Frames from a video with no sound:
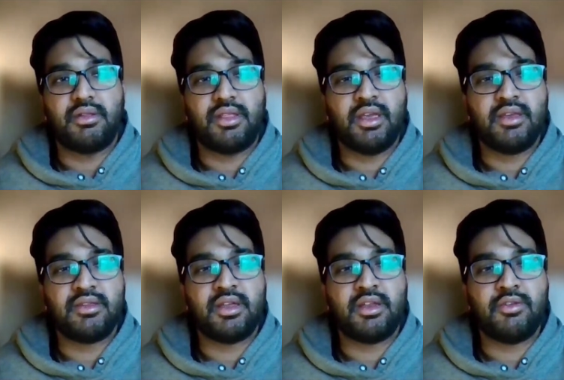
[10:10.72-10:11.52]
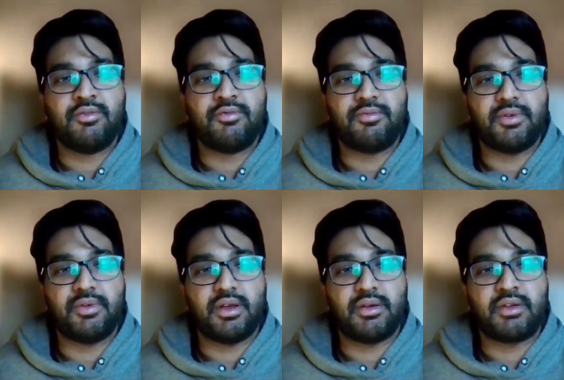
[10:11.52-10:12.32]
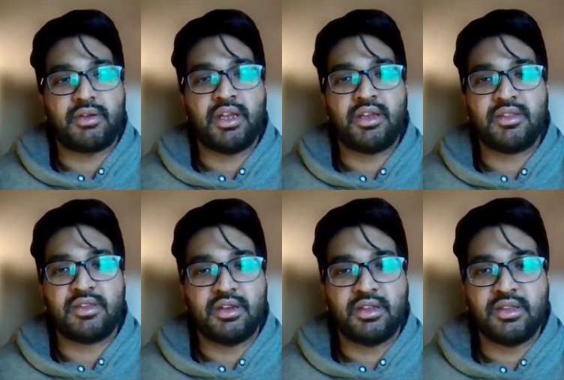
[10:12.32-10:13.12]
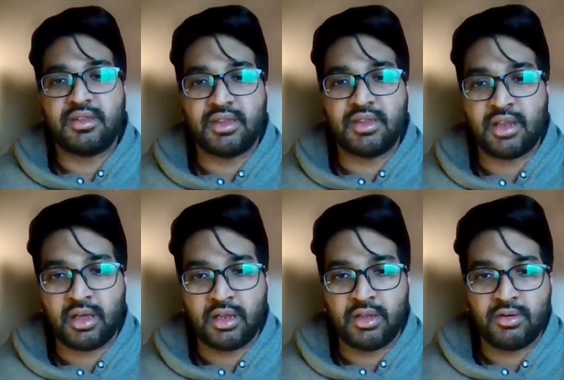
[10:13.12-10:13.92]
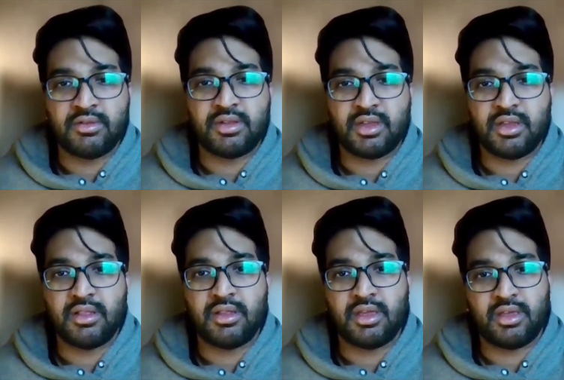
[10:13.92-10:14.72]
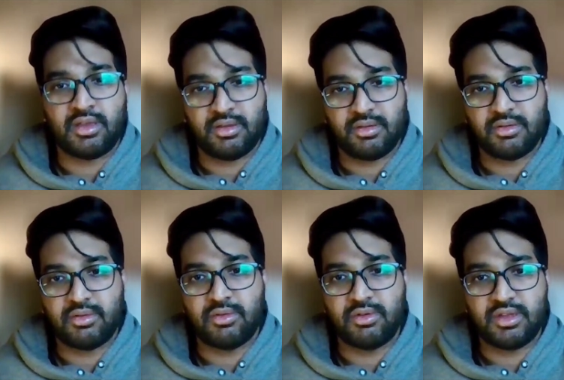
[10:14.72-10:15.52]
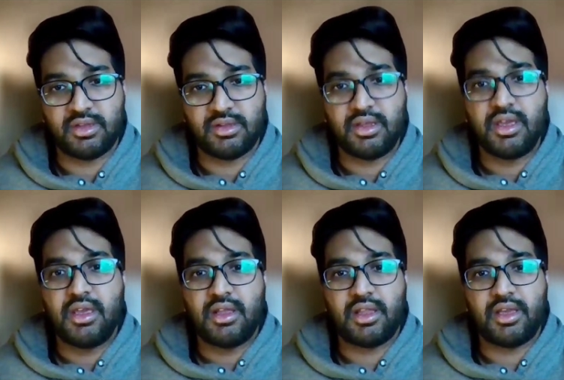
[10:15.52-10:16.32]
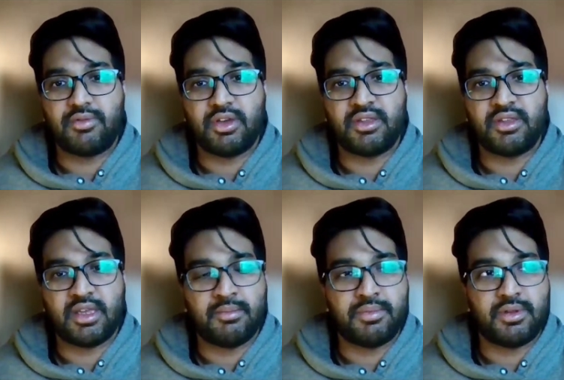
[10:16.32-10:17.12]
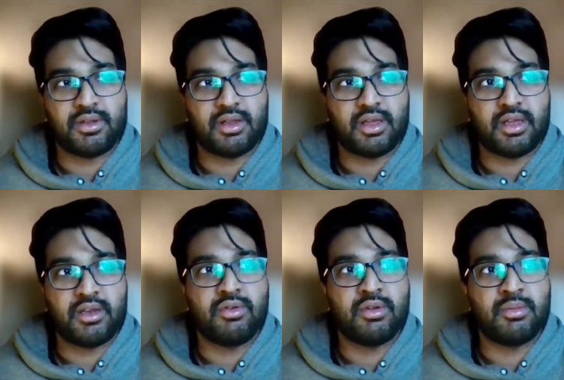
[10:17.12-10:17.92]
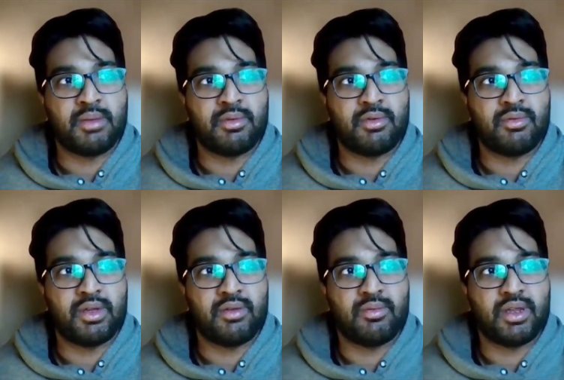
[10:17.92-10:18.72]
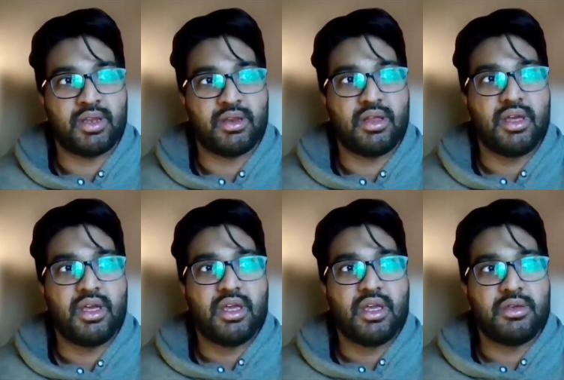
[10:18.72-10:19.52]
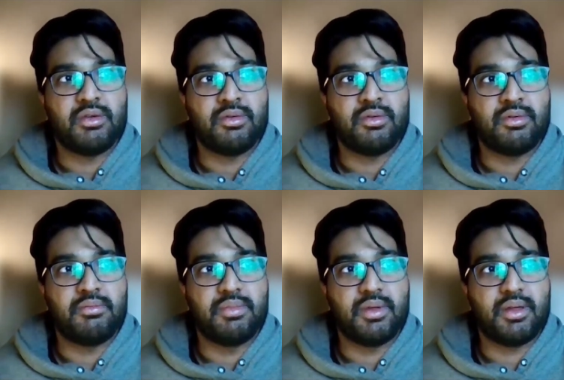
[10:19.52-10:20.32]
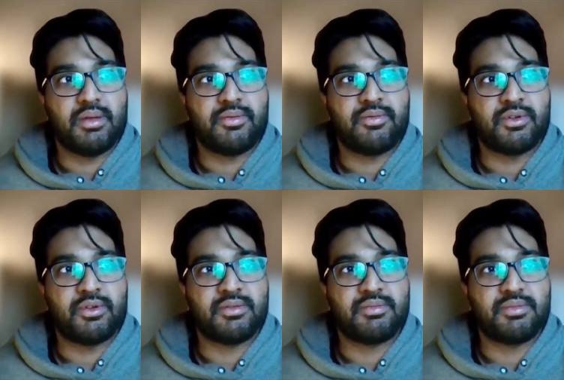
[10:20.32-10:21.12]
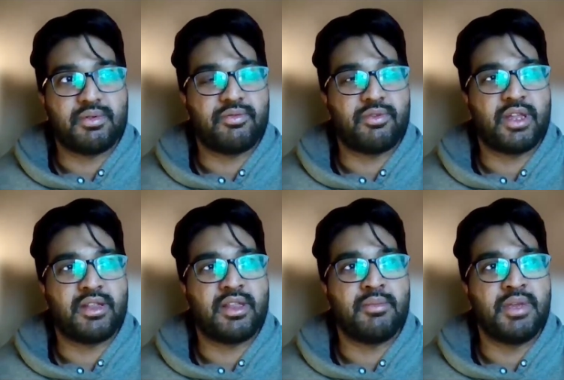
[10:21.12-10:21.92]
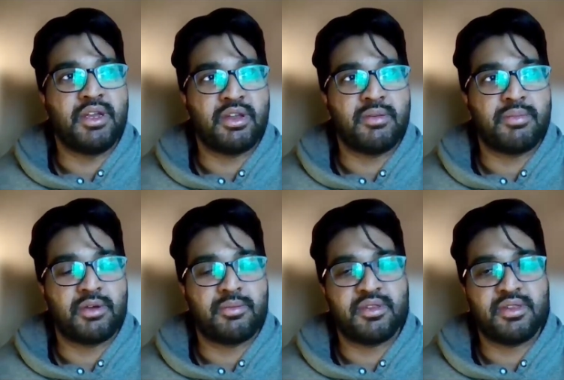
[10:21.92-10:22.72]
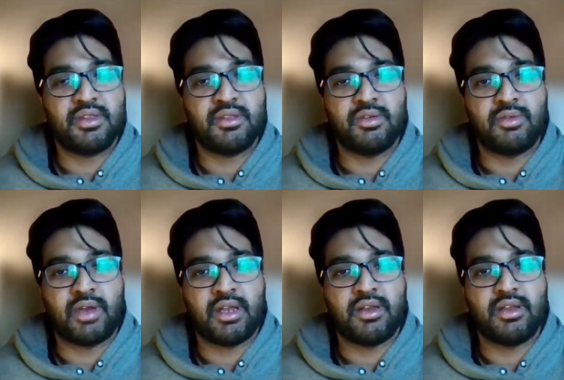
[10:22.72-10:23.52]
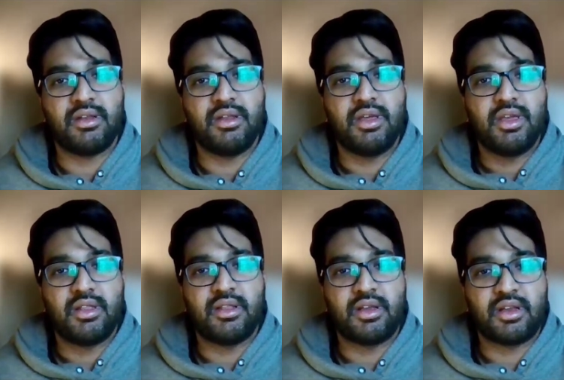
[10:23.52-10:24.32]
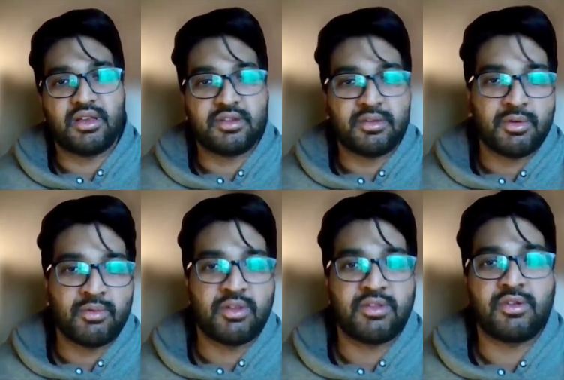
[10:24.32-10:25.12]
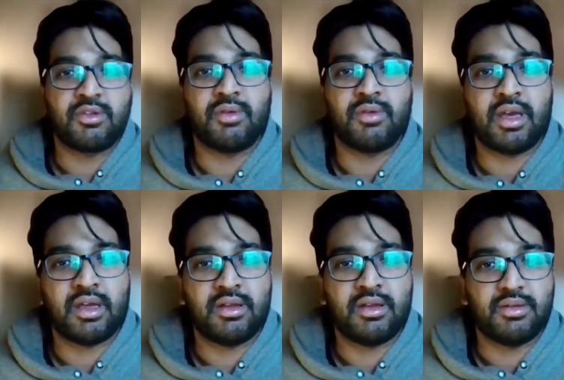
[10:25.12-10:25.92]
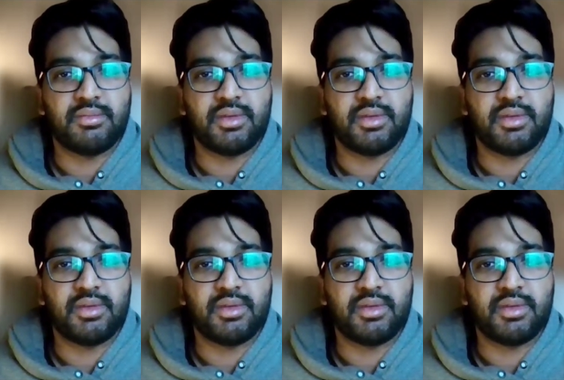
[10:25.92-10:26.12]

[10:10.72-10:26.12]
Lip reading: The thing is that you've created certain scenarios in the courses. Like, for example, I do remember one where you was by the metering purposes, you added that the customer wants to add